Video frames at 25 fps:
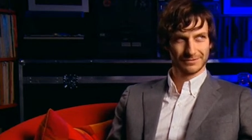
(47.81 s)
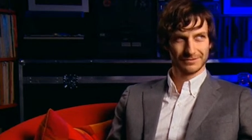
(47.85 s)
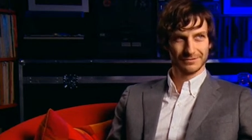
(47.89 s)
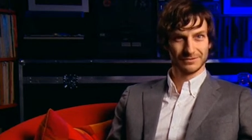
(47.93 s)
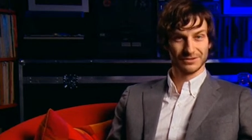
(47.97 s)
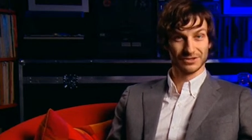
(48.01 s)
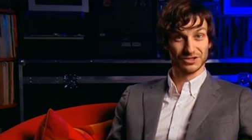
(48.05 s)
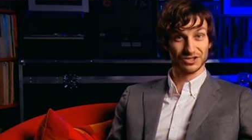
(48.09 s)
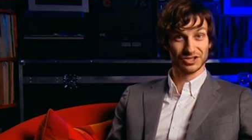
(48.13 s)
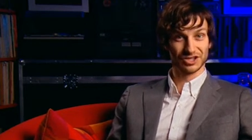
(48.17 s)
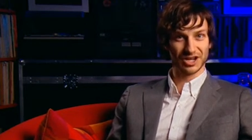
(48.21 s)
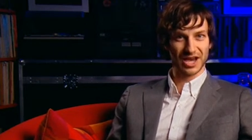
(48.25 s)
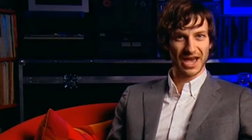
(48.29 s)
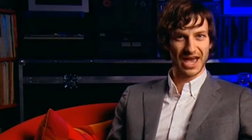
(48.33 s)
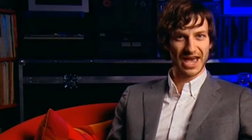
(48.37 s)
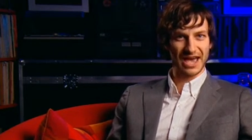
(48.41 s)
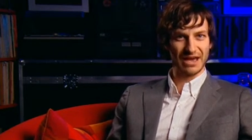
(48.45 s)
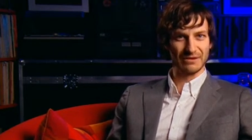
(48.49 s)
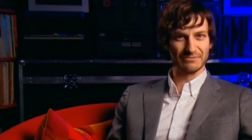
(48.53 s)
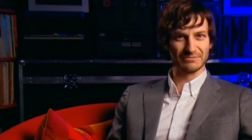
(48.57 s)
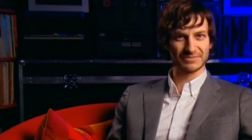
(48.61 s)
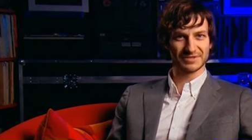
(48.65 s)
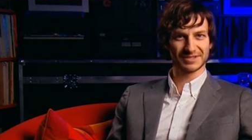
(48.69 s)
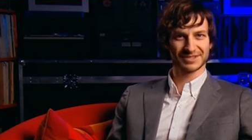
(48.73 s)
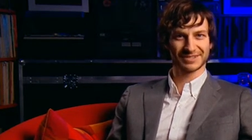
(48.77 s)
The
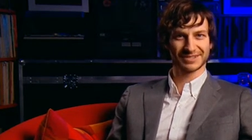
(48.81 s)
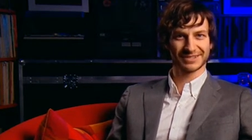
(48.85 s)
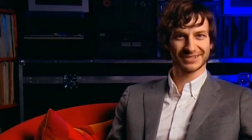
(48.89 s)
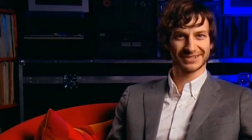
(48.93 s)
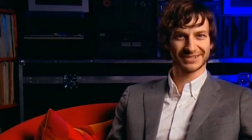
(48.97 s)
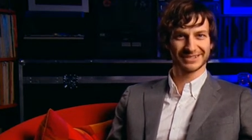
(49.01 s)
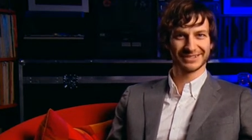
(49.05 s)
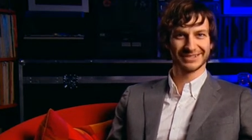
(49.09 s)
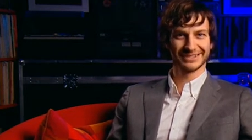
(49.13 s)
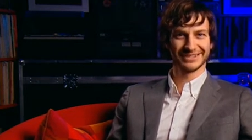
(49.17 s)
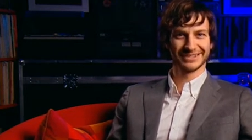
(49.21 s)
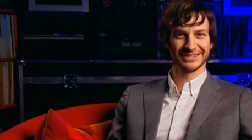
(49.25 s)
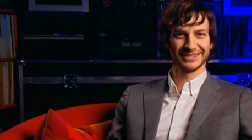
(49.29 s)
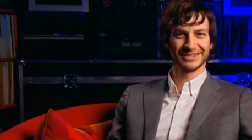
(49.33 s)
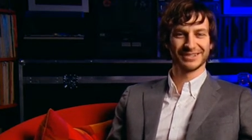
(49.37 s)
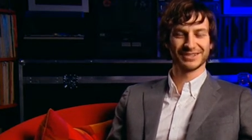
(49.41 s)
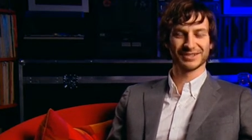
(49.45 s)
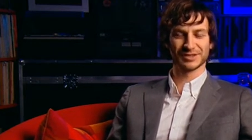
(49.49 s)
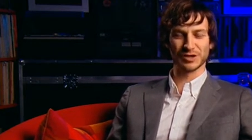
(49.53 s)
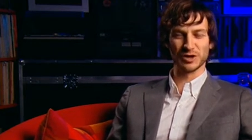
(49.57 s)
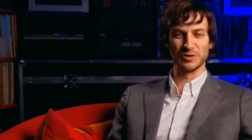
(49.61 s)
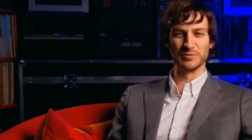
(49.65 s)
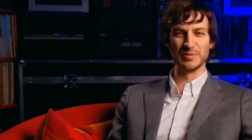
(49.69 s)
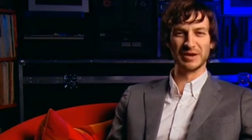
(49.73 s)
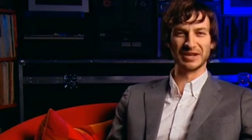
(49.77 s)
Jams.
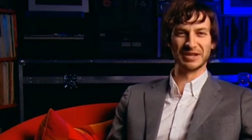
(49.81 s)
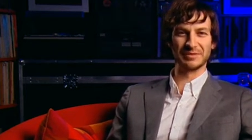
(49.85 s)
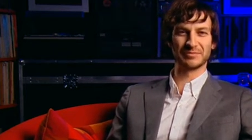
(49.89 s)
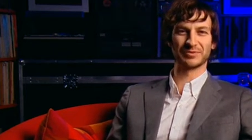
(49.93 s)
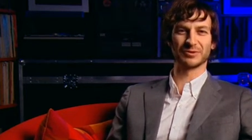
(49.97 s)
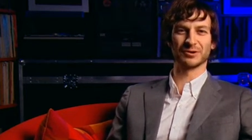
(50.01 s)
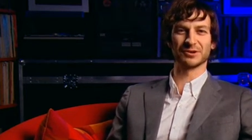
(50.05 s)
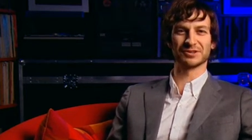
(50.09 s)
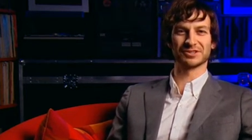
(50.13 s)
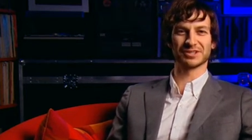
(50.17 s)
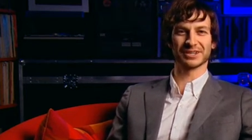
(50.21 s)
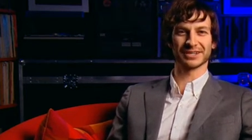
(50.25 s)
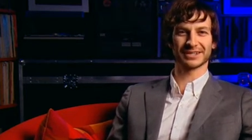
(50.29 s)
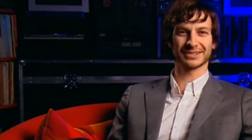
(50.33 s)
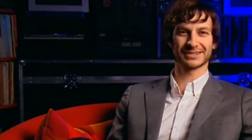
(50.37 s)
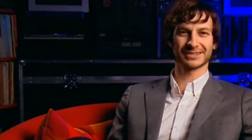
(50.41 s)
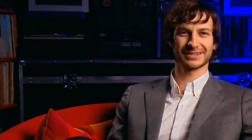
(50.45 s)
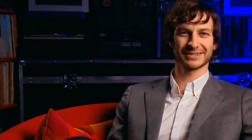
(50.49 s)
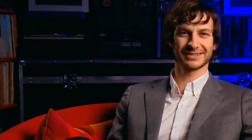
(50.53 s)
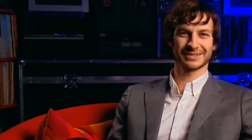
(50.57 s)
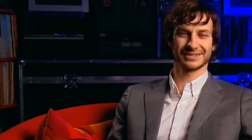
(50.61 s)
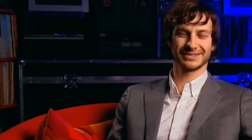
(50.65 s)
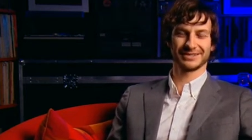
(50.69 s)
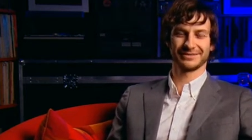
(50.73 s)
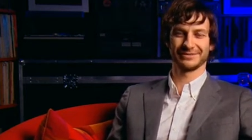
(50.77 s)
So many
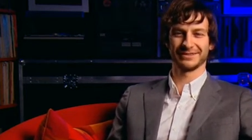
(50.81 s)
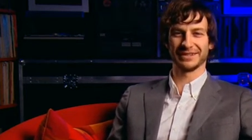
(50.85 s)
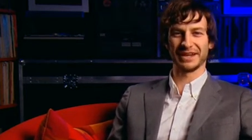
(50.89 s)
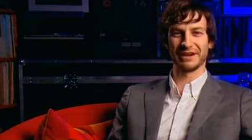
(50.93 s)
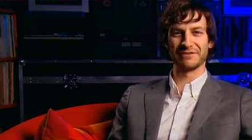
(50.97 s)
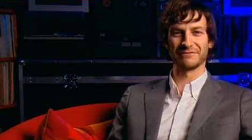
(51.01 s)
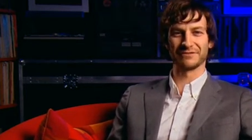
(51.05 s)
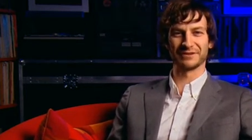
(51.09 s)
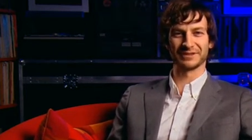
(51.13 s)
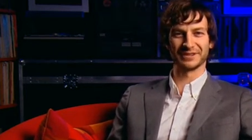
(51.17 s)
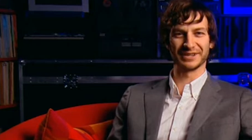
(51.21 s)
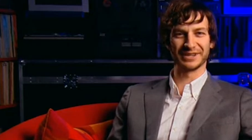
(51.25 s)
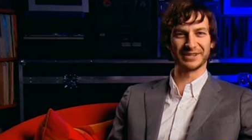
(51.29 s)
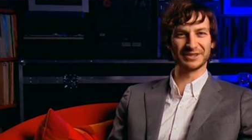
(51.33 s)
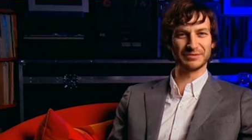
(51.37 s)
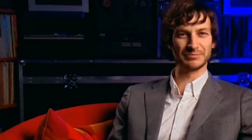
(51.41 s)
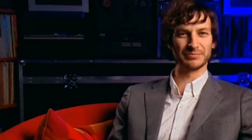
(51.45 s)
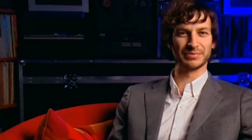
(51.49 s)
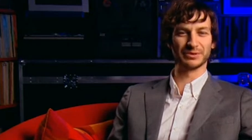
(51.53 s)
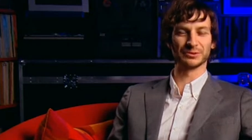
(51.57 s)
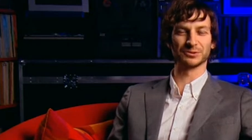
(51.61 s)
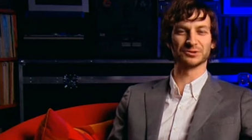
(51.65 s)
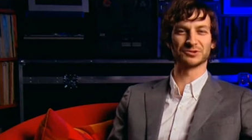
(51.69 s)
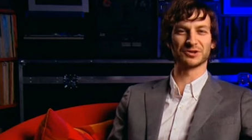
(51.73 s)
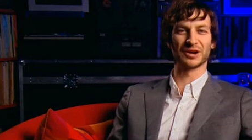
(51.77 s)
projects. Everything that
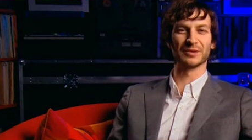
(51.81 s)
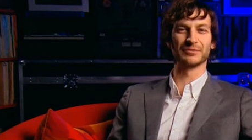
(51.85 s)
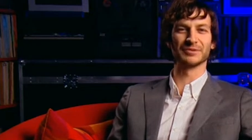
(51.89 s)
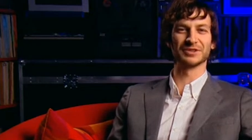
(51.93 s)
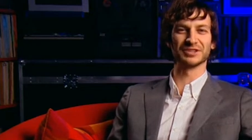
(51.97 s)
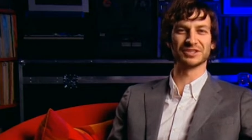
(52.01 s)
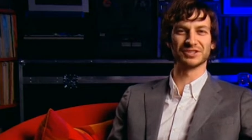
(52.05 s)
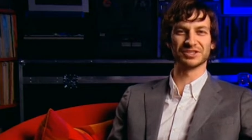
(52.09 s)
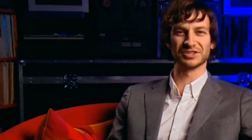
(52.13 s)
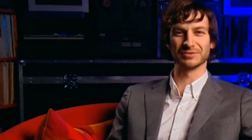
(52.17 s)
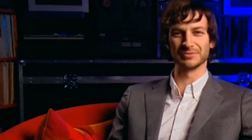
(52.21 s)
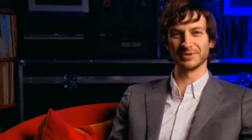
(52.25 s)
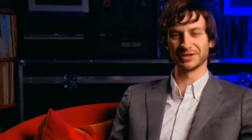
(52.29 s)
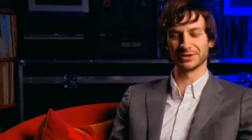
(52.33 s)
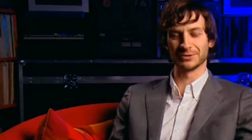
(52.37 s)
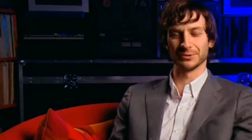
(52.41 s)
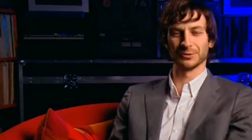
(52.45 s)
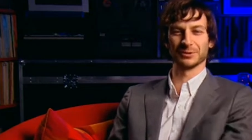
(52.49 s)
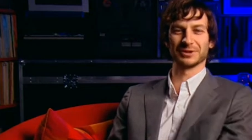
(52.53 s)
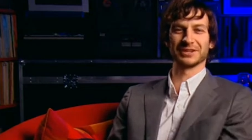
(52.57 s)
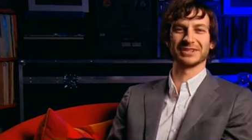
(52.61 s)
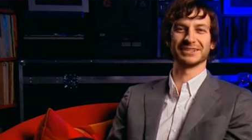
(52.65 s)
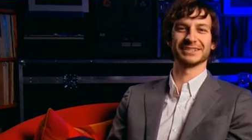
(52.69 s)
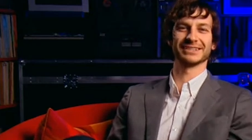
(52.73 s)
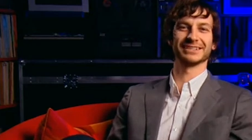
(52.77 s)
Bill Drummond and Jimmy
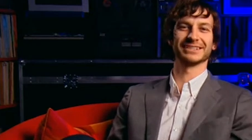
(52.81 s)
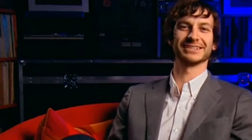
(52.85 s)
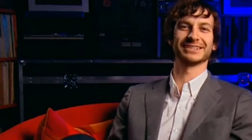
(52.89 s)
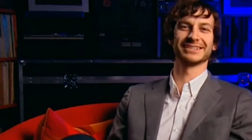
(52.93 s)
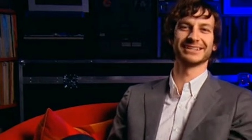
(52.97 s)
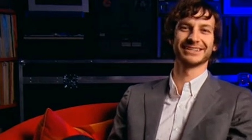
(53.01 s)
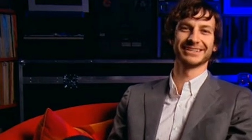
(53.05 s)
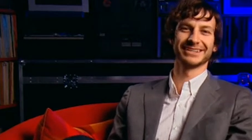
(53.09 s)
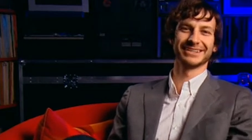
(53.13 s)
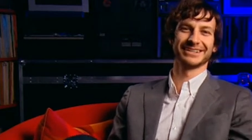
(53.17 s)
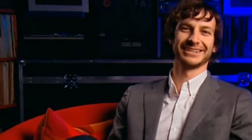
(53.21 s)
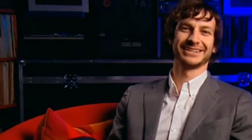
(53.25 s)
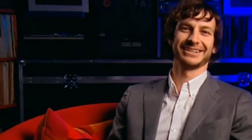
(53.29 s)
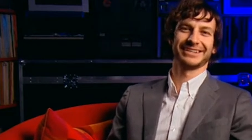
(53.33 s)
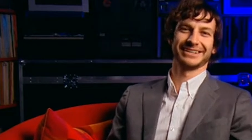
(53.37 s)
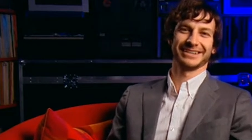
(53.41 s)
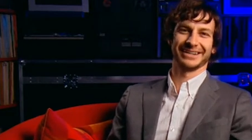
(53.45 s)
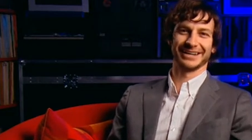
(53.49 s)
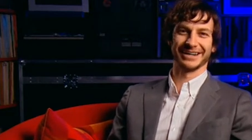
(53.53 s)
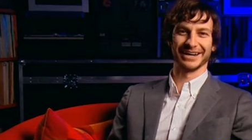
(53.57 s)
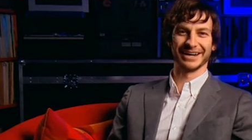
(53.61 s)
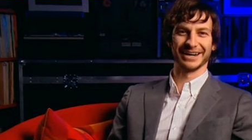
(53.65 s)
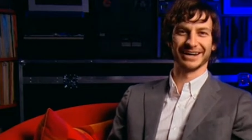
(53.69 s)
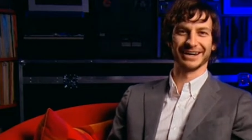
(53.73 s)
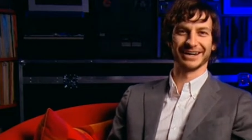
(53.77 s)
Cauty did
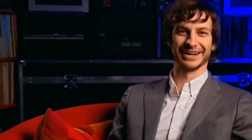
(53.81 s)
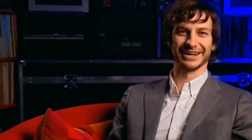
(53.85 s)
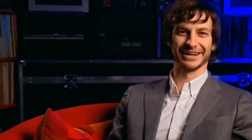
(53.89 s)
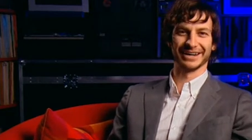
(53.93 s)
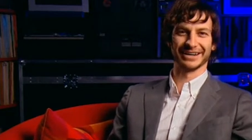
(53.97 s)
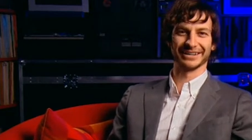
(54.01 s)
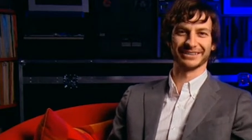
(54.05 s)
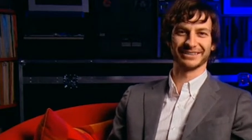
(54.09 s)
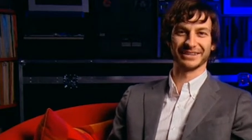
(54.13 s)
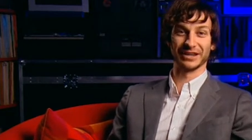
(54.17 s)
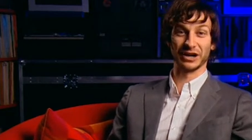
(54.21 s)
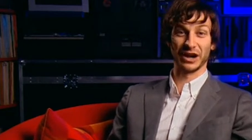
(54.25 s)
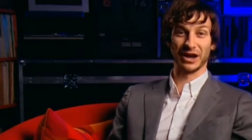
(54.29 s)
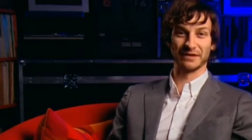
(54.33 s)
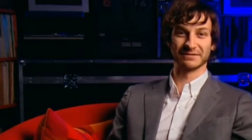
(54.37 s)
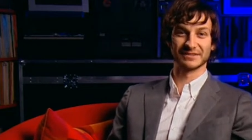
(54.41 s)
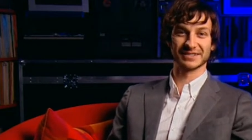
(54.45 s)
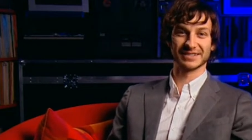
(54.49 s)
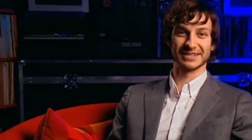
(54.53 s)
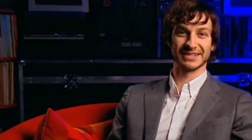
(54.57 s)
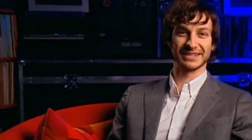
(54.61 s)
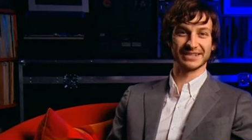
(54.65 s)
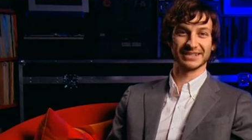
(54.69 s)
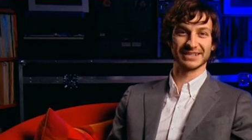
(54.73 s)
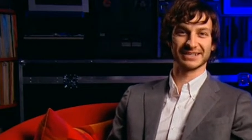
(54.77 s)
that I've
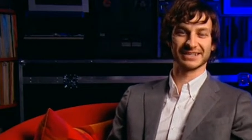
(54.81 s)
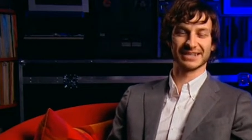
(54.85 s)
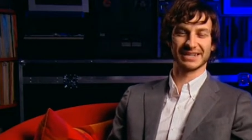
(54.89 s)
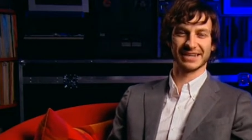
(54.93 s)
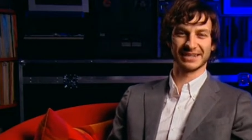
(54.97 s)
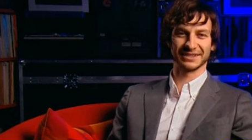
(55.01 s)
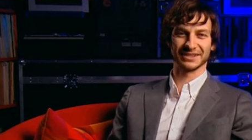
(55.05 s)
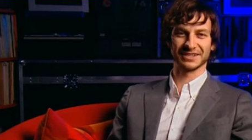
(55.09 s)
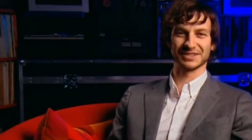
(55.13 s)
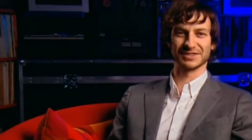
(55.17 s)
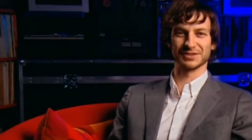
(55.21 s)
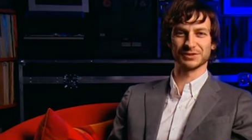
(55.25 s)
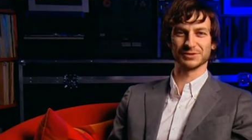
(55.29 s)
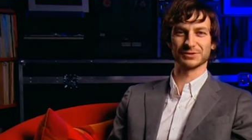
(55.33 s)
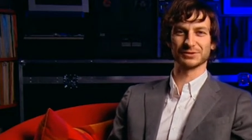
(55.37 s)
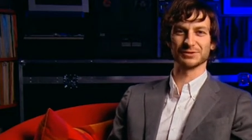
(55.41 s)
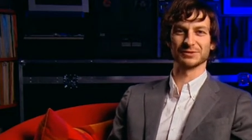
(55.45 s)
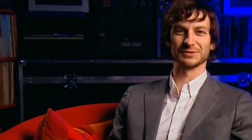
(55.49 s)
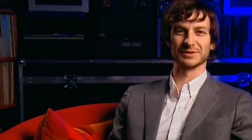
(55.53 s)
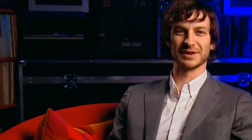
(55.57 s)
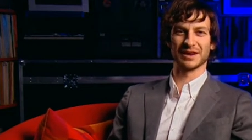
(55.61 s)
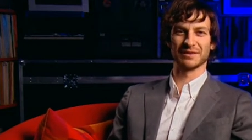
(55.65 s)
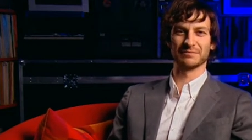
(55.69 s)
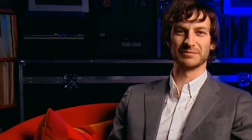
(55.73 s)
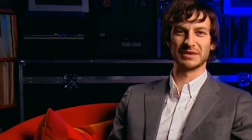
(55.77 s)
seen and listened to,
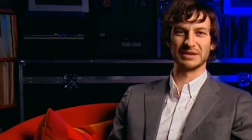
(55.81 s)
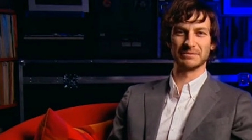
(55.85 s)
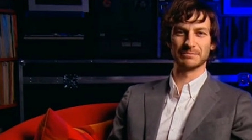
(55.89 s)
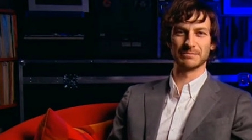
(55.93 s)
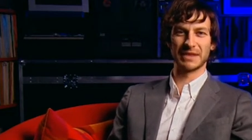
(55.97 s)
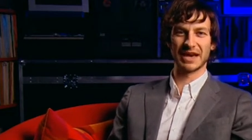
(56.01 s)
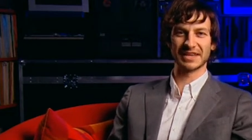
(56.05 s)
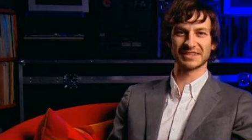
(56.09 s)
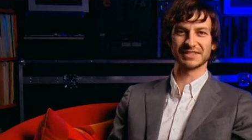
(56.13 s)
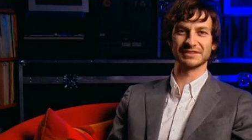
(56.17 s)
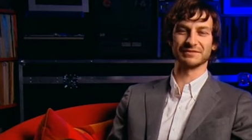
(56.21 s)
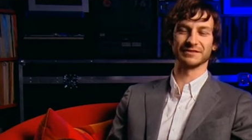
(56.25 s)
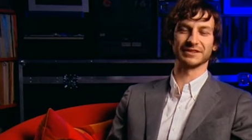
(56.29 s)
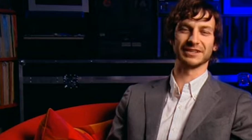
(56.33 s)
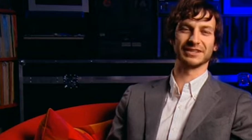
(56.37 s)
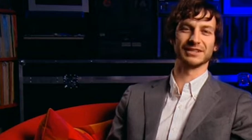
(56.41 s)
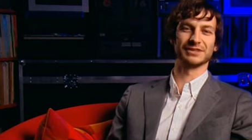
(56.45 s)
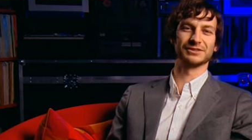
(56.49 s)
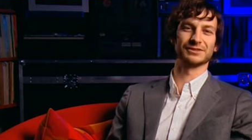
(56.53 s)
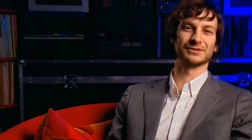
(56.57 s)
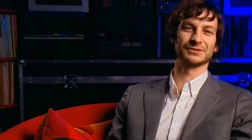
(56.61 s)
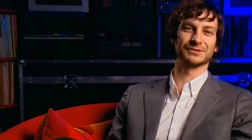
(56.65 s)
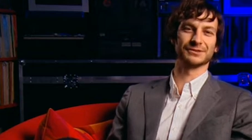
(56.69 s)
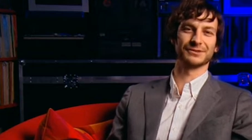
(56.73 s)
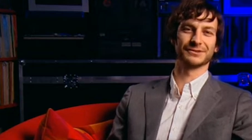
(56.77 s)
I've been massively
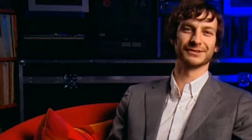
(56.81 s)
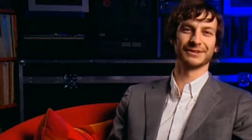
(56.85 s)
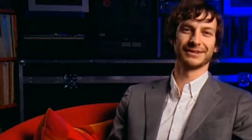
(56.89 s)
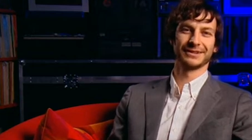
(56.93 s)
into.